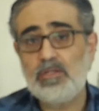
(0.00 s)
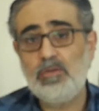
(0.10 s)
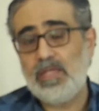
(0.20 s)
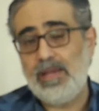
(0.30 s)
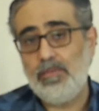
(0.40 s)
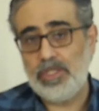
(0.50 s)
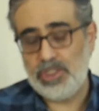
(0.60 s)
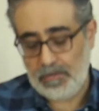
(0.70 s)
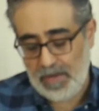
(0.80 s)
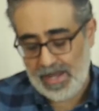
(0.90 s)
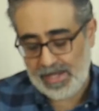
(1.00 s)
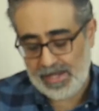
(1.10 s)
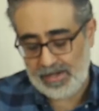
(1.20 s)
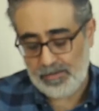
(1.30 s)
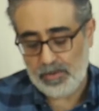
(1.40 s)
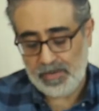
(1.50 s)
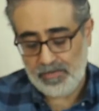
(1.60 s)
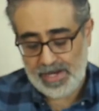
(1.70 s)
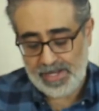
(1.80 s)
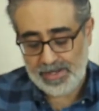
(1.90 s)
all that moisture back in and will be
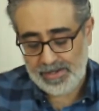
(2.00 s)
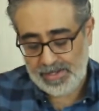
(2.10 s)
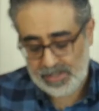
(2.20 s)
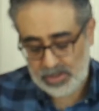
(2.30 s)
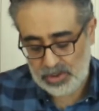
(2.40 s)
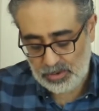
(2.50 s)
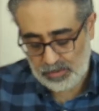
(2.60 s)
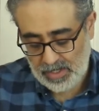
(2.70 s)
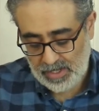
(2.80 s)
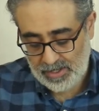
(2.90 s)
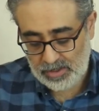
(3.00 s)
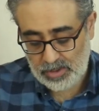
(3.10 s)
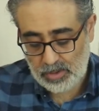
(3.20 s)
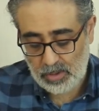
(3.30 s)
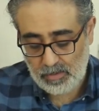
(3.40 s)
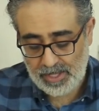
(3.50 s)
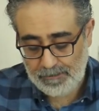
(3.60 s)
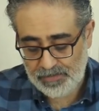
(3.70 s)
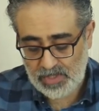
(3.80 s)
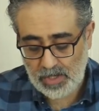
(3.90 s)
ready to cook with it.
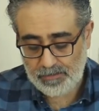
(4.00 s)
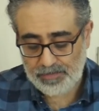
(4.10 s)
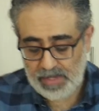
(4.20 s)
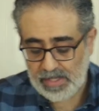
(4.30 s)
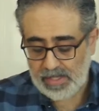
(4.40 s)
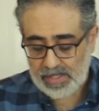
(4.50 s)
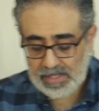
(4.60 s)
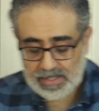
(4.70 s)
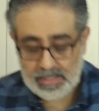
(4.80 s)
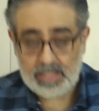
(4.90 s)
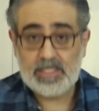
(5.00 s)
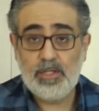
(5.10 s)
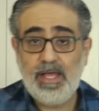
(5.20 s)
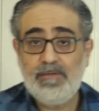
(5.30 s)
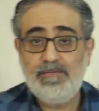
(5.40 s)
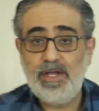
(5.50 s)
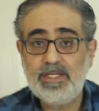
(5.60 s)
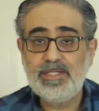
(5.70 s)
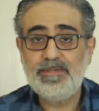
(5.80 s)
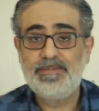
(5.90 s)
So let's do that
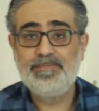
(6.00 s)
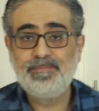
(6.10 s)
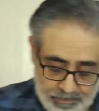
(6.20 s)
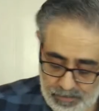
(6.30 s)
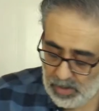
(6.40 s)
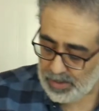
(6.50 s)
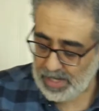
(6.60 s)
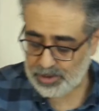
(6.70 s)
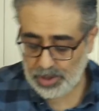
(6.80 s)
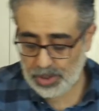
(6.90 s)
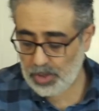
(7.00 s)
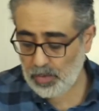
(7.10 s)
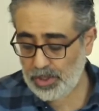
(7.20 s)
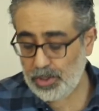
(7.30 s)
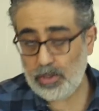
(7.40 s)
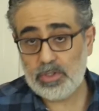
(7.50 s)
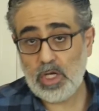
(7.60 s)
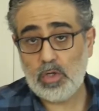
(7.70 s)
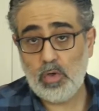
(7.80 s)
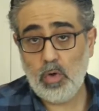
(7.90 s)
first. Okay, so you're going to want to use
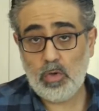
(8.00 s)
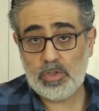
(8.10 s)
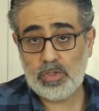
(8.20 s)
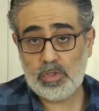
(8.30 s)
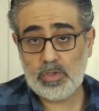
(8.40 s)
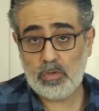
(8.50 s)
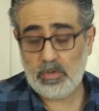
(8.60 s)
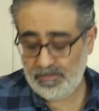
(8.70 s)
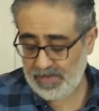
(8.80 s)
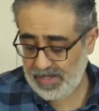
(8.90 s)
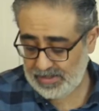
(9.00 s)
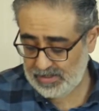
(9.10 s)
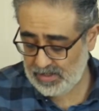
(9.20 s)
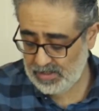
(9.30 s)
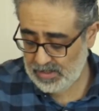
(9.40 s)
a coarse salt for this.